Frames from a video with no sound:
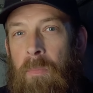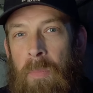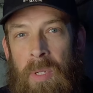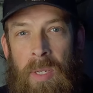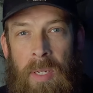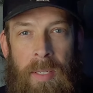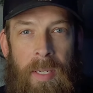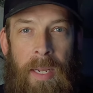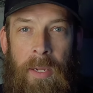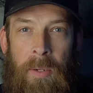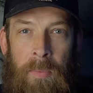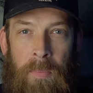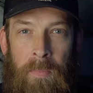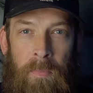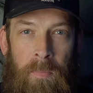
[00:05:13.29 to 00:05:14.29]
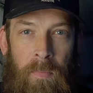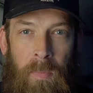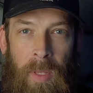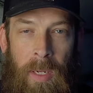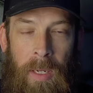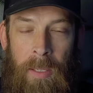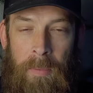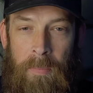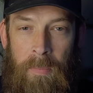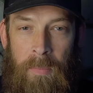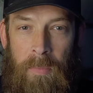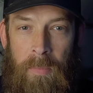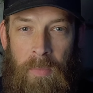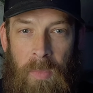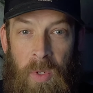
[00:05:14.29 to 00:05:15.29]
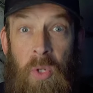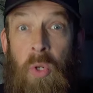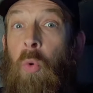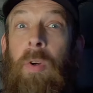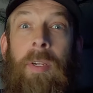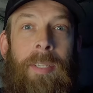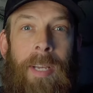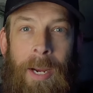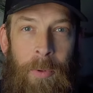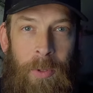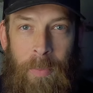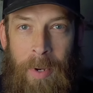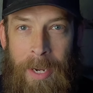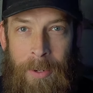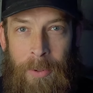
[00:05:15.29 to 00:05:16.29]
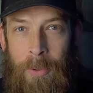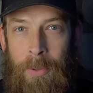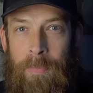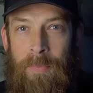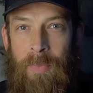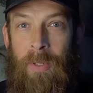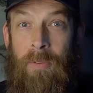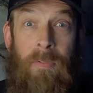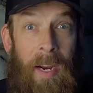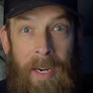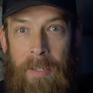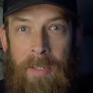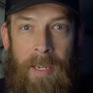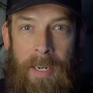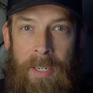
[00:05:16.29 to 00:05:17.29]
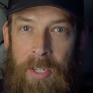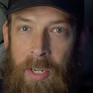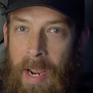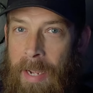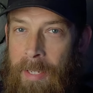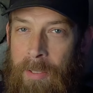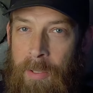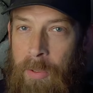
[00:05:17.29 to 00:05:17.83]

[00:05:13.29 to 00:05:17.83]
sit down, um, story time with Michael, fireside chats,